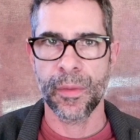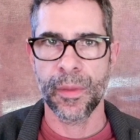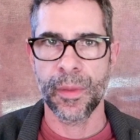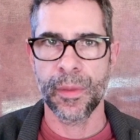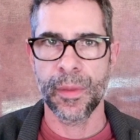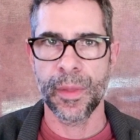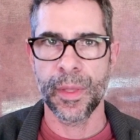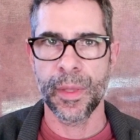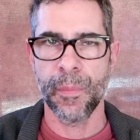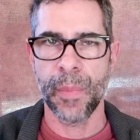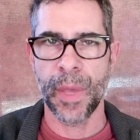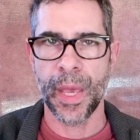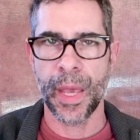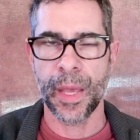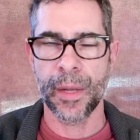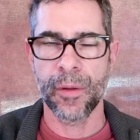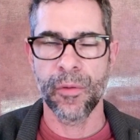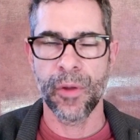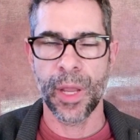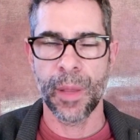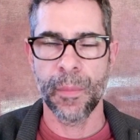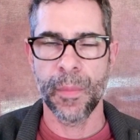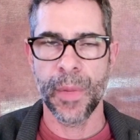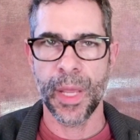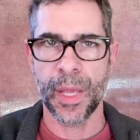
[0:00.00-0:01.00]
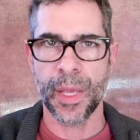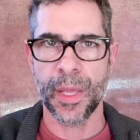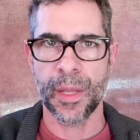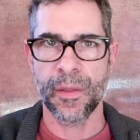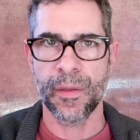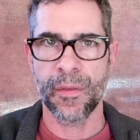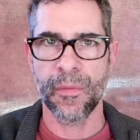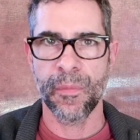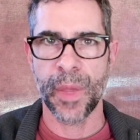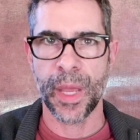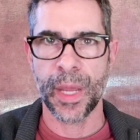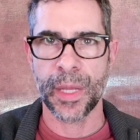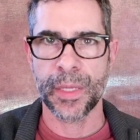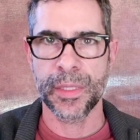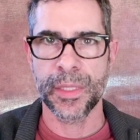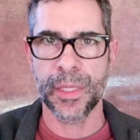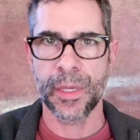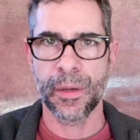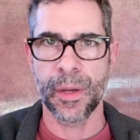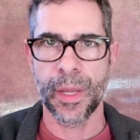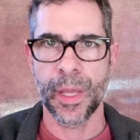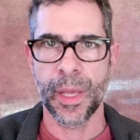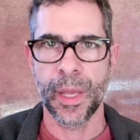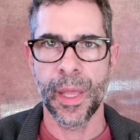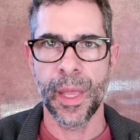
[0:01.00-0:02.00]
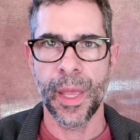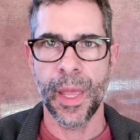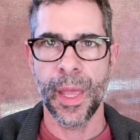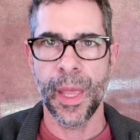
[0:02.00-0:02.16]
the bad gram-negative bacteria